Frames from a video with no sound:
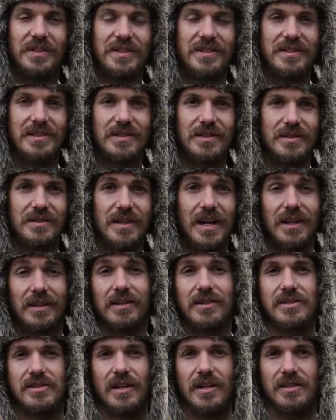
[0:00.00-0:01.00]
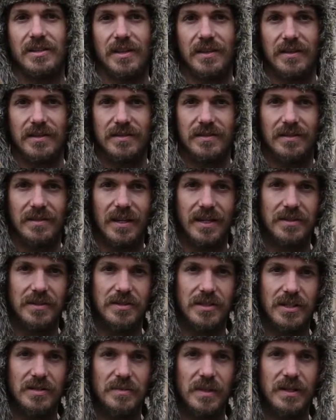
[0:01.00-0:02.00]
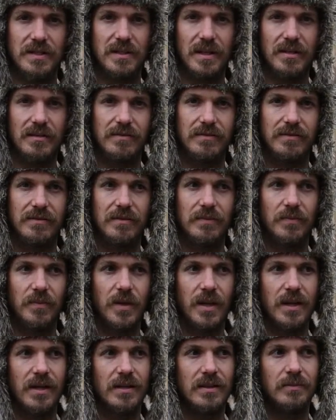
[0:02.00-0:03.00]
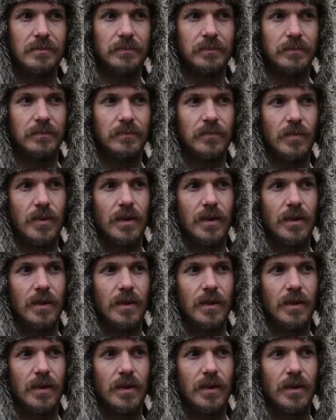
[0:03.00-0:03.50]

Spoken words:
is to not to judge others and not to judge myself. And